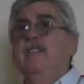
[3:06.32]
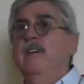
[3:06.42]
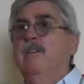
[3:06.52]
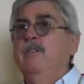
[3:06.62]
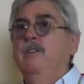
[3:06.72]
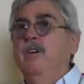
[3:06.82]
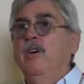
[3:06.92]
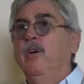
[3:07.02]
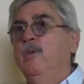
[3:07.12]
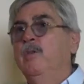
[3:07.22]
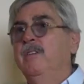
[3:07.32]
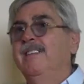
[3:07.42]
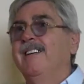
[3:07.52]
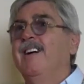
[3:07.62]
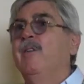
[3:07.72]
to know who
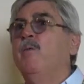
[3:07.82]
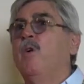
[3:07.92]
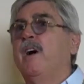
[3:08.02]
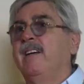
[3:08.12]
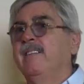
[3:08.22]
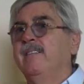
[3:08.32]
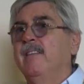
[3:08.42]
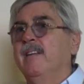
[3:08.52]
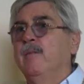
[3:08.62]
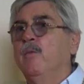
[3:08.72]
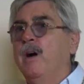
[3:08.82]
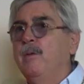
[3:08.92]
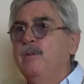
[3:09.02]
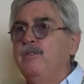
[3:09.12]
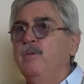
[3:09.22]
and why. Why
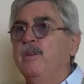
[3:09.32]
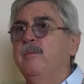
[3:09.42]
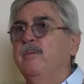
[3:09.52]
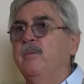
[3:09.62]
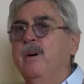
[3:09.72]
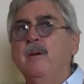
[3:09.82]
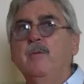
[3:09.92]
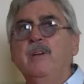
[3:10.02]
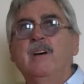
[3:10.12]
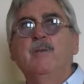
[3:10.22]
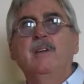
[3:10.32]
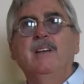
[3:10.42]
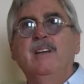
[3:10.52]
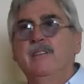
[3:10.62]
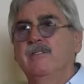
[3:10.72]
would I want to
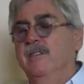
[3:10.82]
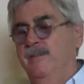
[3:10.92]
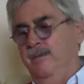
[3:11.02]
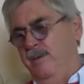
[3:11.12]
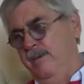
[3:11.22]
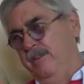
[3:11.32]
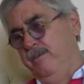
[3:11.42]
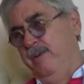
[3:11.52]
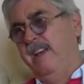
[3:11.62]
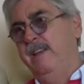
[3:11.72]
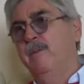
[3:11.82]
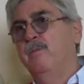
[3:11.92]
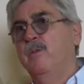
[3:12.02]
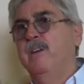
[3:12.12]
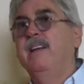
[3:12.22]
kill? Why would
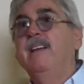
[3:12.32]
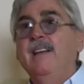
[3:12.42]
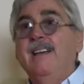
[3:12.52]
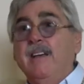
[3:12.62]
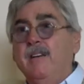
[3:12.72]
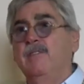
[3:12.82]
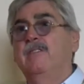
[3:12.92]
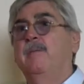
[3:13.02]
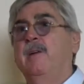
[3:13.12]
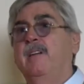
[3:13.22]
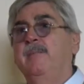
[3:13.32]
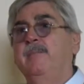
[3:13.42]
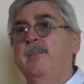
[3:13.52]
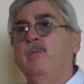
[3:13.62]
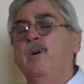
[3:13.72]
anyone want to kill someone?
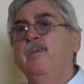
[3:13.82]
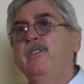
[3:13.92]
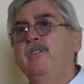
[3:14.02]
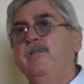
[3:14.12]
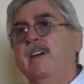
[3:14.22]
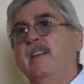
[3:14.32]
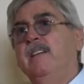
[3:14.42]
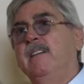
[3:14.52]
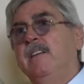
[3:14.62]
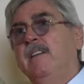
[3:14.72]
What would you have done